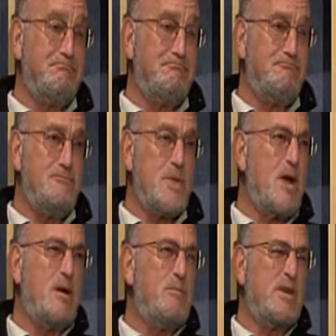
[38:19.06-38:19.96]

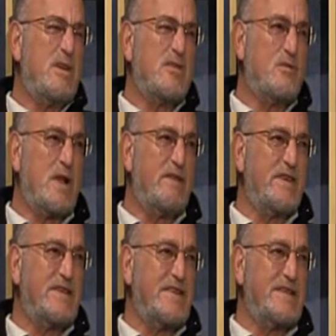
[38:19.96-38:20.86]
No, because one of
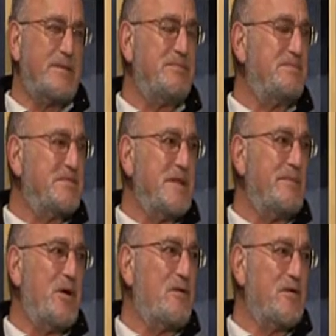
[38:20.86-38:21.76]
us ends up
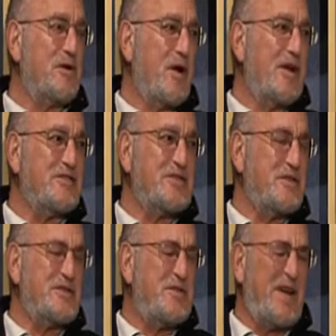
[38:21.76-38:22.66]
sleeping over the garage, so
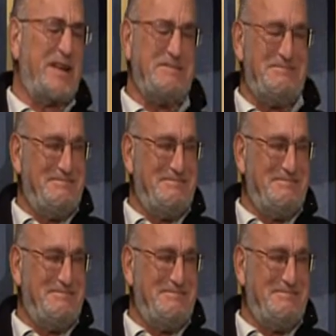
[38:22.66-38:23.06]
it's fine.